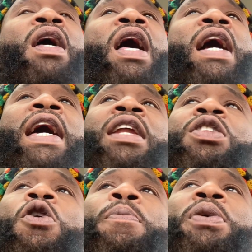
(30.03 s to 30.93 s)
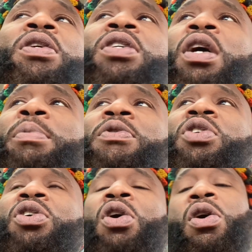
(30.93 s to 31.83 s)
I got a dope piece coming
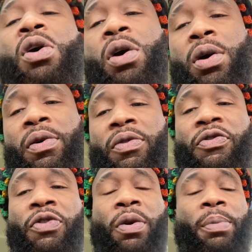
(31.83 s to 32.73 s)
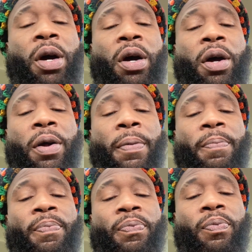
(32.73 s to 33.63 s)
to y'all from
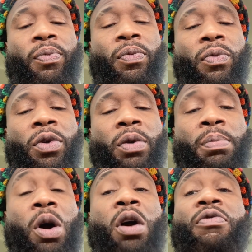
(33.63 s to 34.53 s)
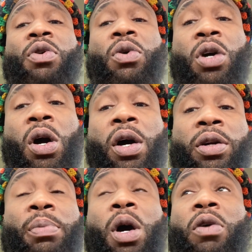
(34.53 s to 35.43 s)
Marvin
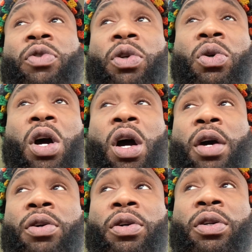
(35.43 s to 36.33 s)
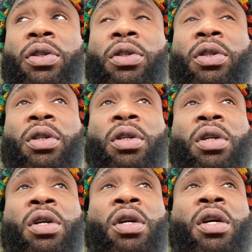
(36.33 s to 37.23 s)
O'Connor. Marvin O'Connor
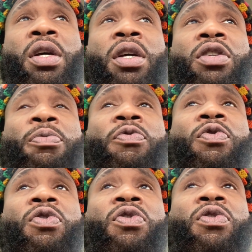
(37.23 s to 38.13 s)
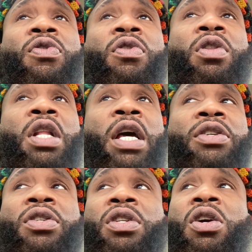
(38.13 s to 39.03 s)
is a
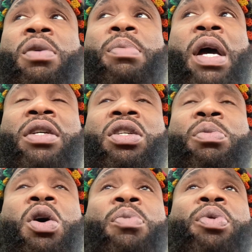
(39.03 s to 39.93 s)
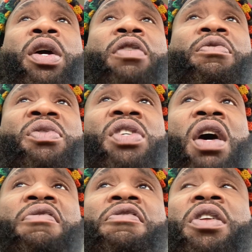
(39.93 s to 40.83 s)
legendary basketball player from
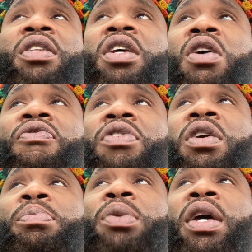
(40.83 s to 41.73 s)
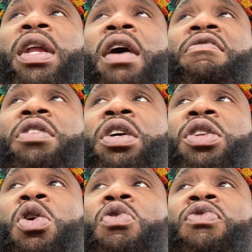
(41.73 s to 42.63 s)
South Philadelphia. He played at
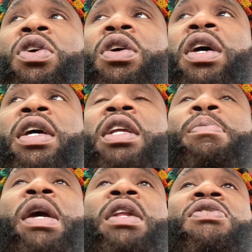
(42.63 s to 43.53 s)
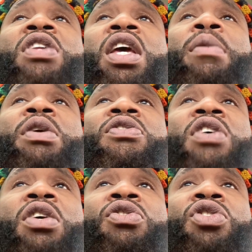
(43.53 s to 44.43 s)
Villanova, and he made his name at
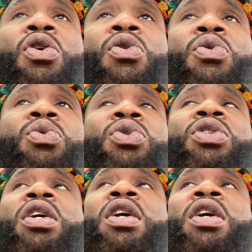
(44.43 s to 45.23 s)
St. Joe's.